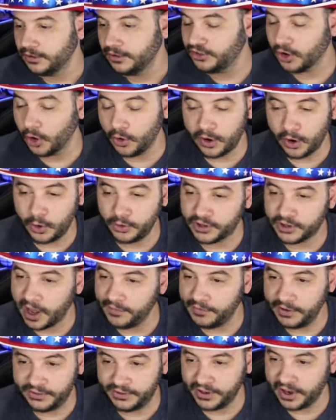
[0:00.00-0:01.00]
Soto's
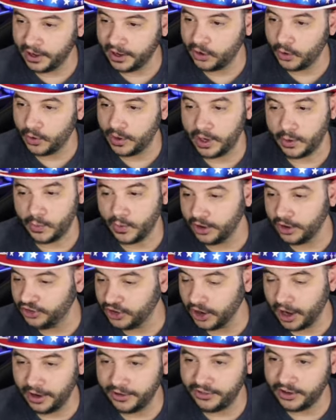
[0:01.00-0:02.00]
obviously not going anywhere.
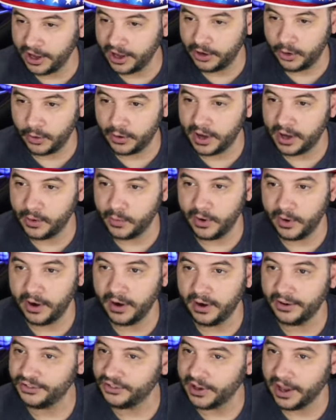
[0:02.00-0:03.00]
Judge not going
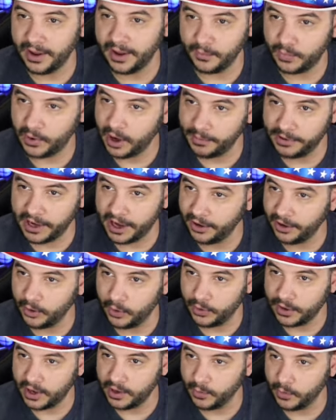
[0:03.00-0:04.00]
anywhere. Stanton probably not
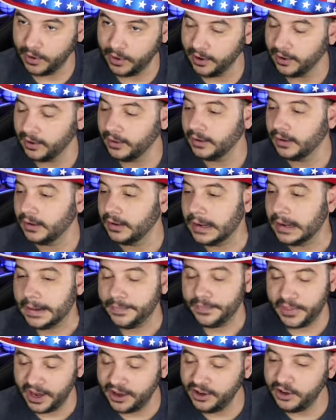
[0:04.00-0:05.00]
going anywhere.
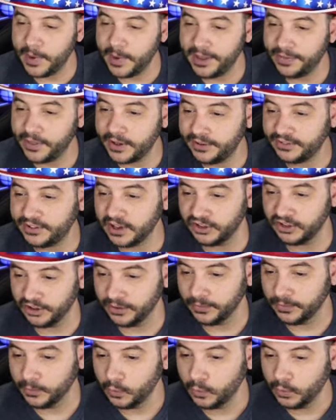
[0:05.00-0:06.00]
Then you make the
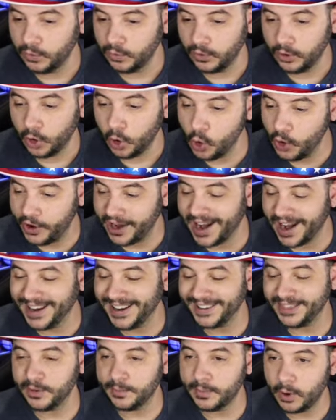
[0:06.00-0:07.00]
decision. Who can I
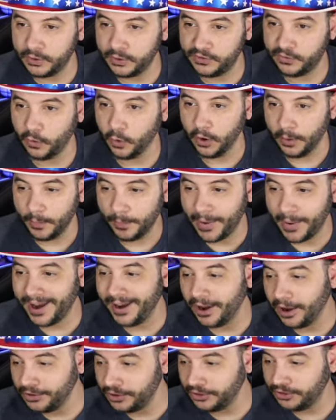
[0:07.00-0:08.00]
get the most for?
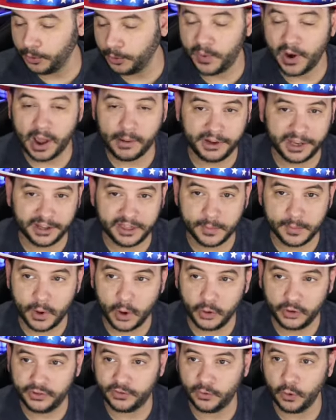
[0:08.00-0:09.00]
My hunch is you probably get the
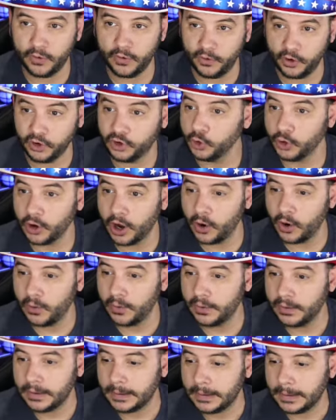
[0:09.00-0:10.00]
most for
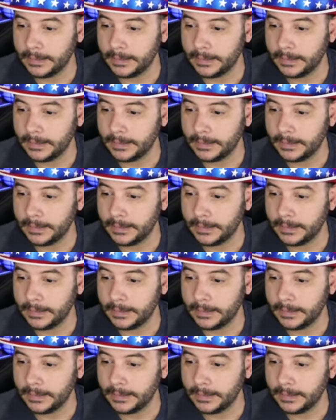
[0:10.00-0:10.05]
Verdugo.